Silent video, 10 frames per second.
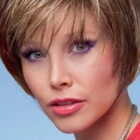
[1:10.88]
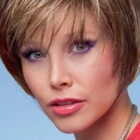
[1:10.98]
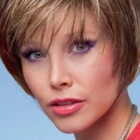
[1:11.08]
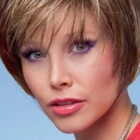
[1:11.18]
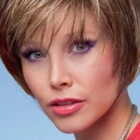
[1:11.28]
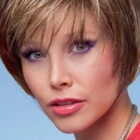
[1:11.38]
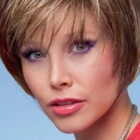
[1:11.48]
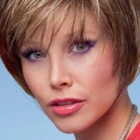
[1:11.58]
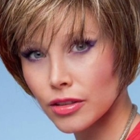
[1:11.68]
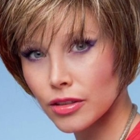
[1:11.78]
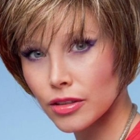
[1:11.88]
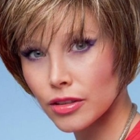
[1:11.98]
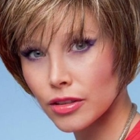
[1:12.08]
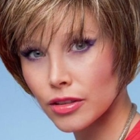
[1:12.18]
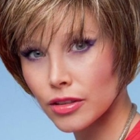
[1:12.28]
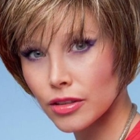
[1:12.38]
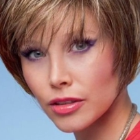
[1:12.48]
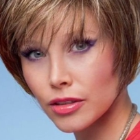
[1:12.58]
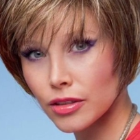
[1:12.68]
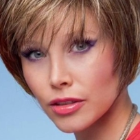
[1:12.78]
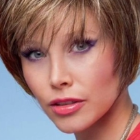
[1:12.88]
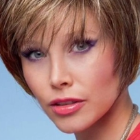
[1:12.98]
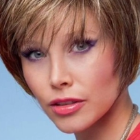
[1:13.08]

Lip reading: No one is speaking in this clip.